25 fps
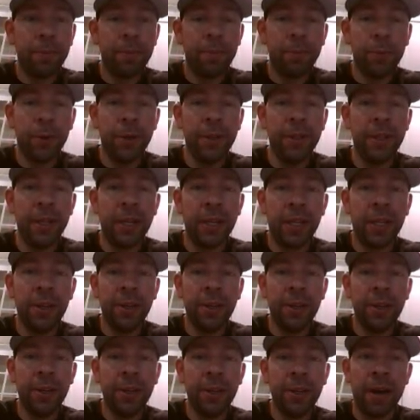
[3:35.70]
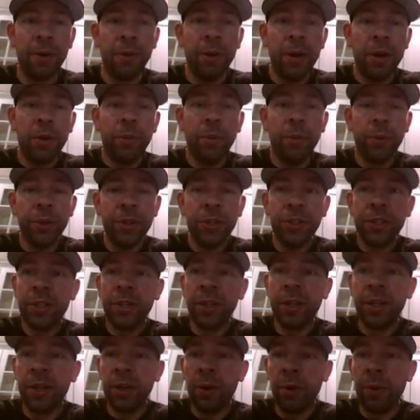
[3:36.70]
we're in the clear now. We're just
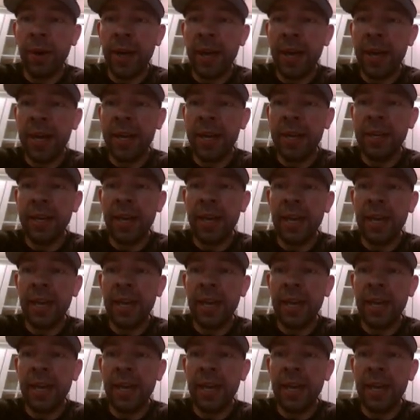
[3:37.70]
going to go ahead